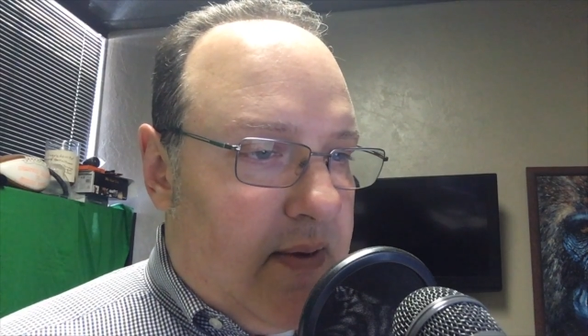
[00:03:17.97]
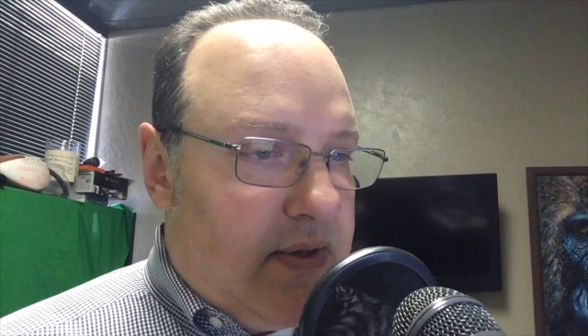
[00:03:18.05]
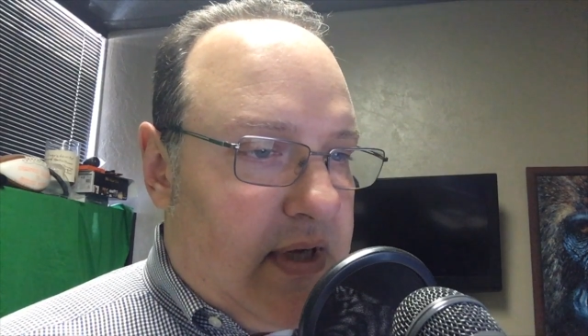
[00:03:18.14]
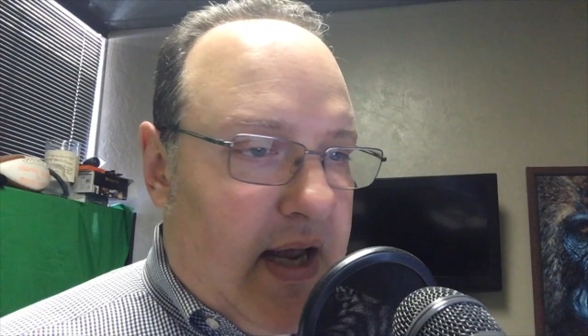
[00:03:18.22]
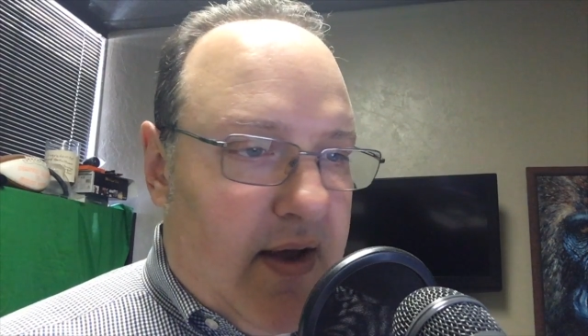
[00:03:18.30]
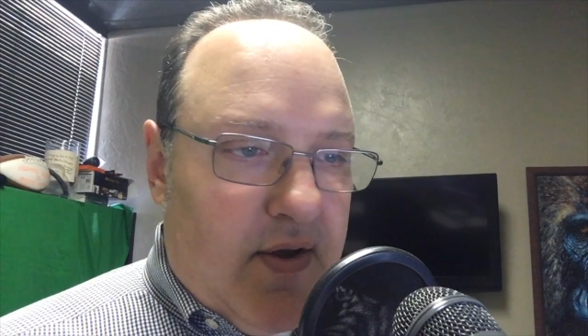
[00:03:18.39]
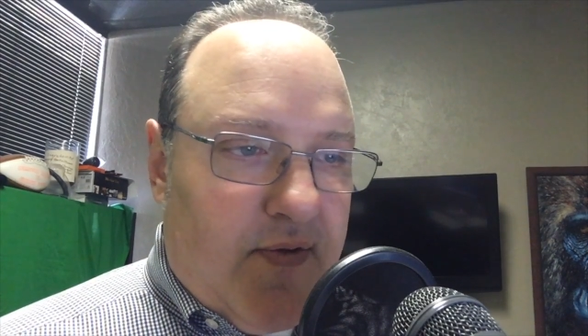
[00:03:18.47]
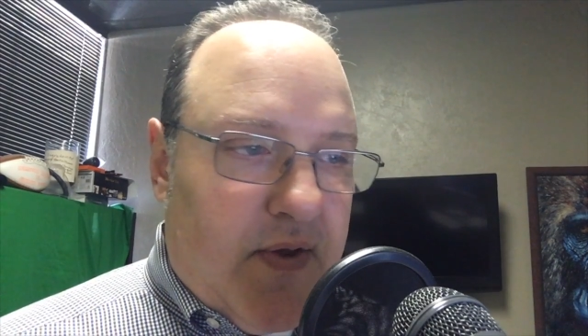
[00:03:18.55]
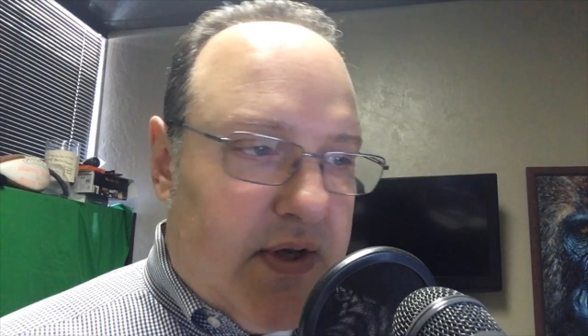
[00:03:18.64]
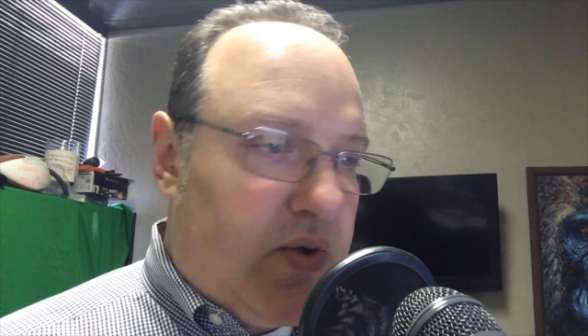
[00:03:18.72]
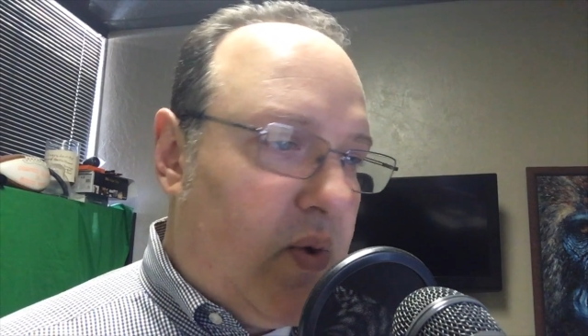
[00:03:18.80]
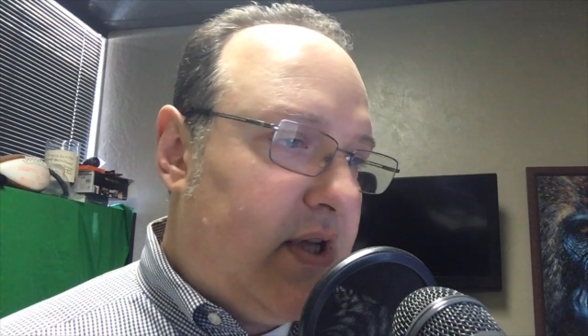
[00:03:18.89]
together for
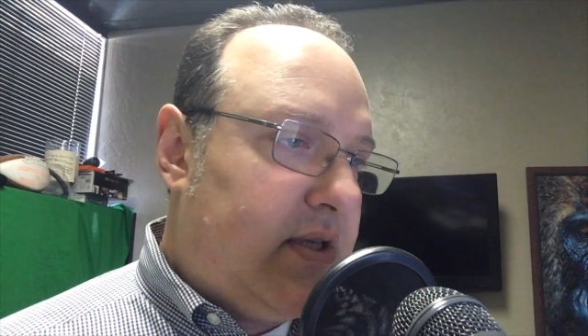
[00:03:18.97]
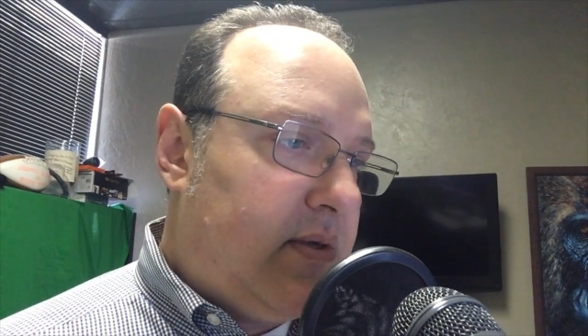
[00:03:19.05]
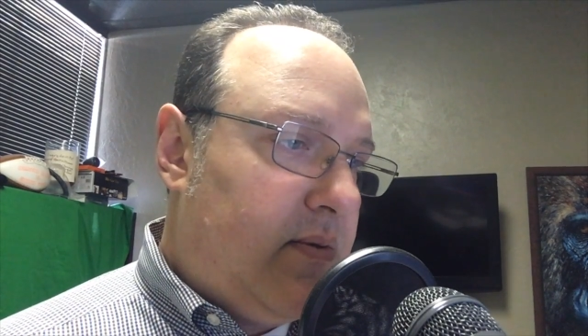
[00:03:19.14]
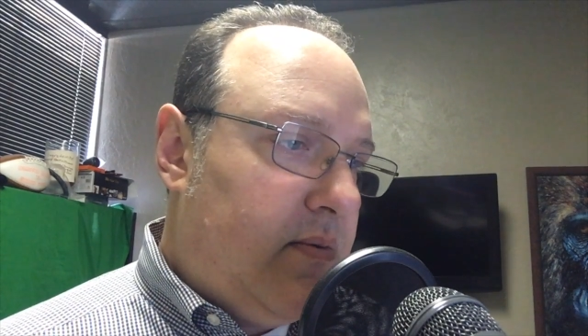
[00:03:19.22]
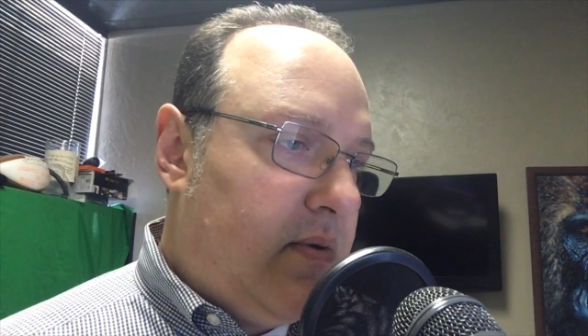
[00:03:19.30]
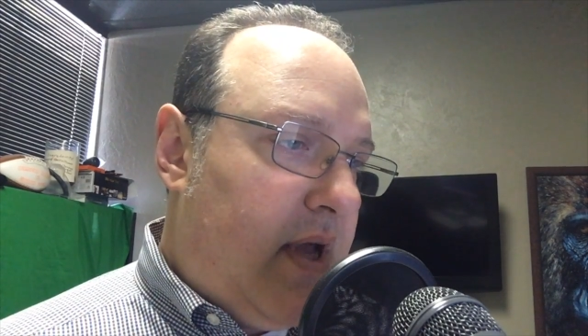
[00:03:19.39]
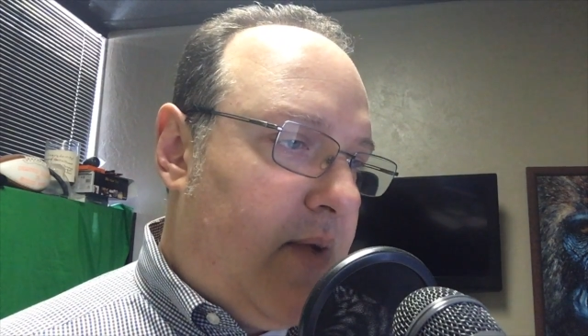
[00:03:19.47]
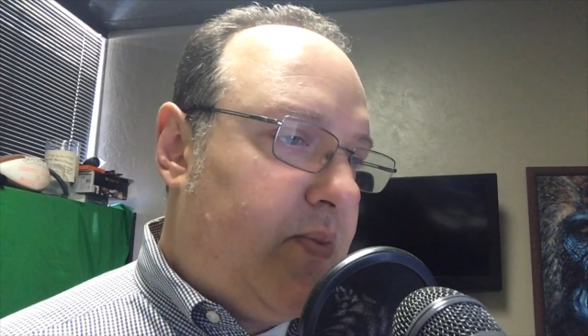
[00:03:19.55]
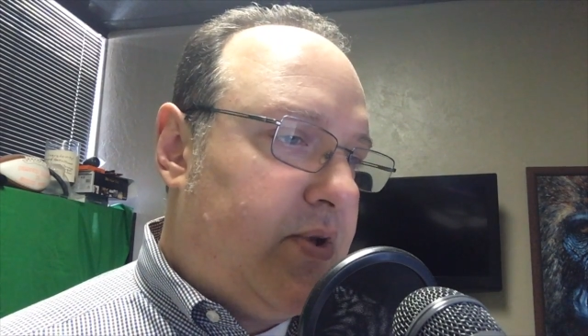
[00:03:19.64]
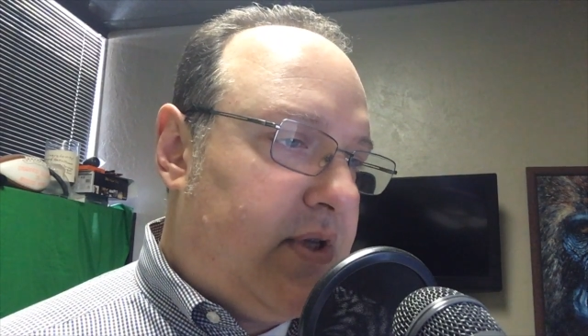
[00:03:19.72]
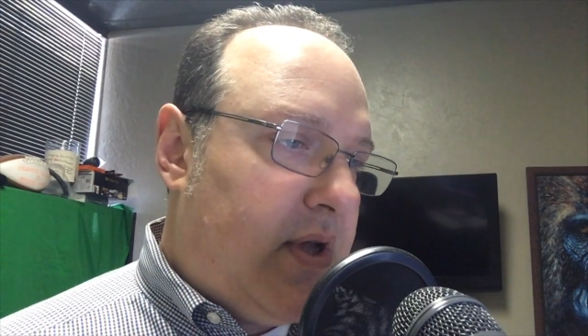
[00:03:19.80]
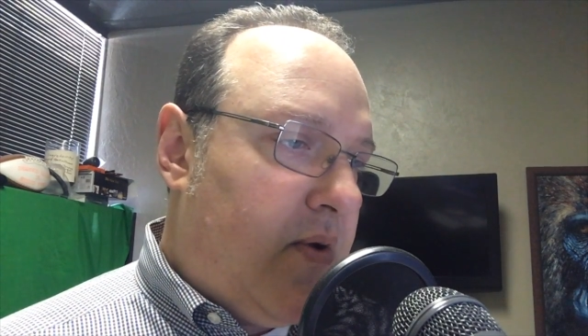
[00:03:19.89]
this week's
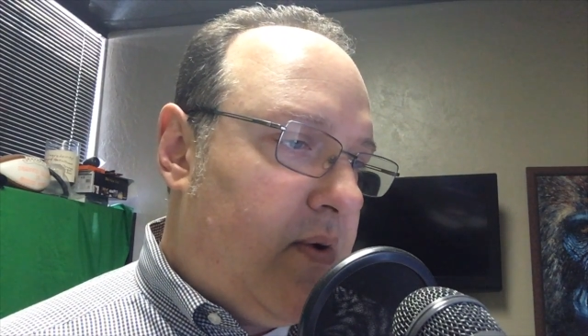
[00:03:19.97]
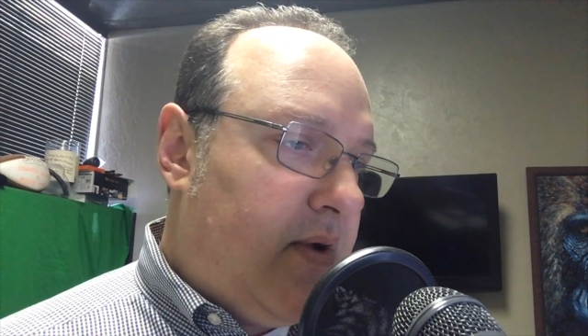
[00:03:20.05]
episode.